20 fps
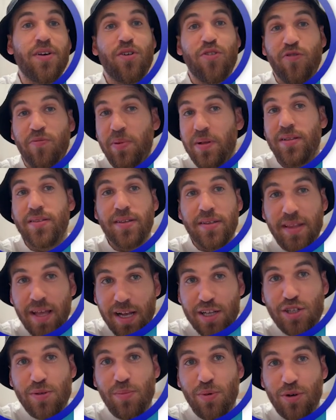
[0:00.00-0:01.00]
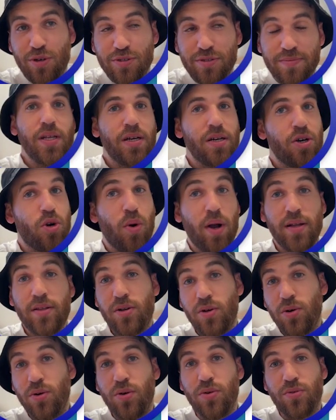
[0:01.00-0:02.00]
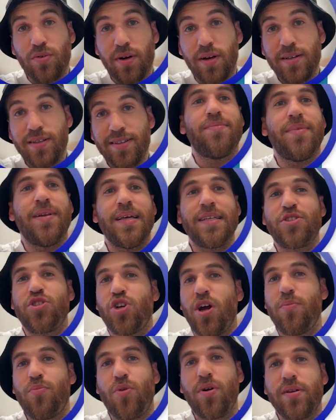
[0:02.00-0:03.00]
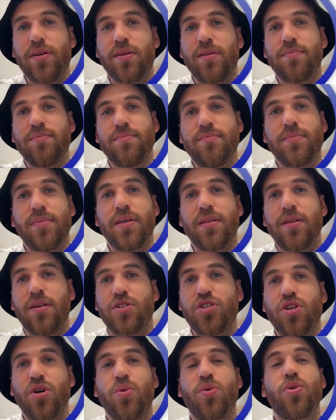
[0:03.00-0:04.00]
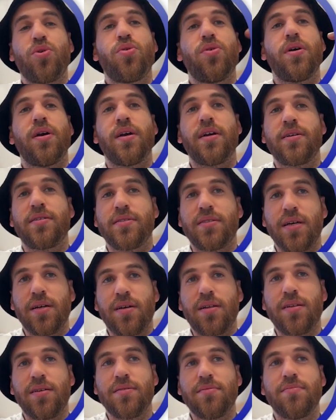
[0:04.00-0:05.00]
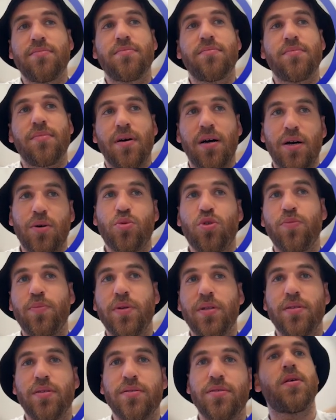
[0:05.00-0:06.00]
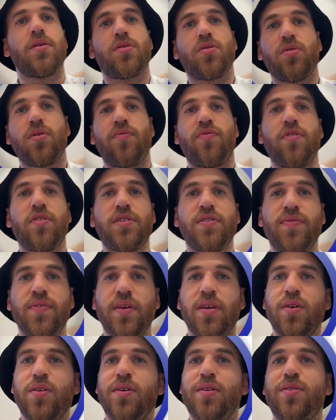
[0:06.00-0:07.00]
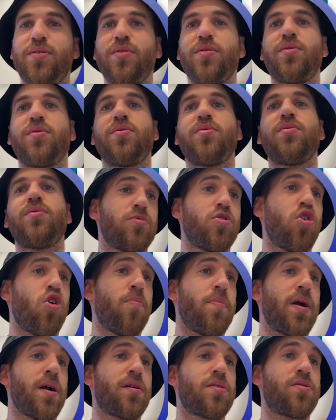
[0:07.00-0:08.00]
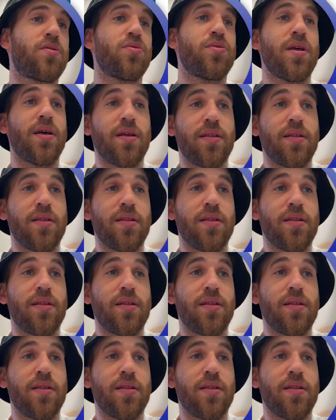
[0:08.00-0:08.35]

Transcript: you've built the dashboard. Quite cool, right? Let's jump right in and I'll show you exactly how to build it. So the first thing you need to do, go back to the